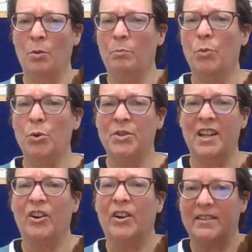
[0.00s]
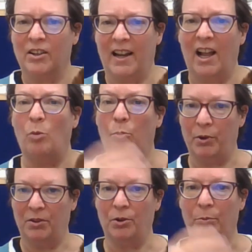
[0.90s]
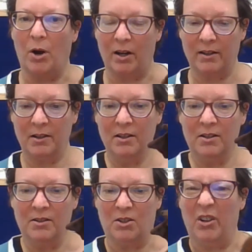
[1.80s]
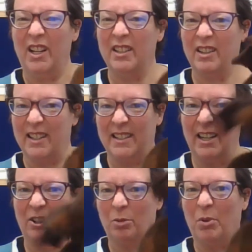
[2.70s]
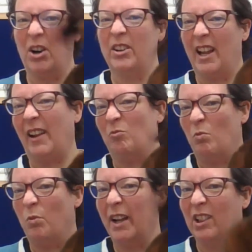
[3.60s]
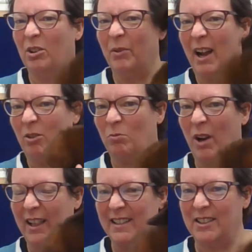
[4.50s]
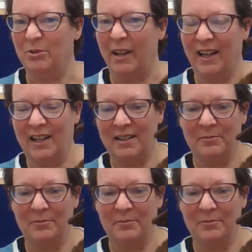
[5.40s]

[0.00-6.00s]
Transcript: Moose here is going to help with your part. So he's going to sing your part and wiggle around while he's doing it.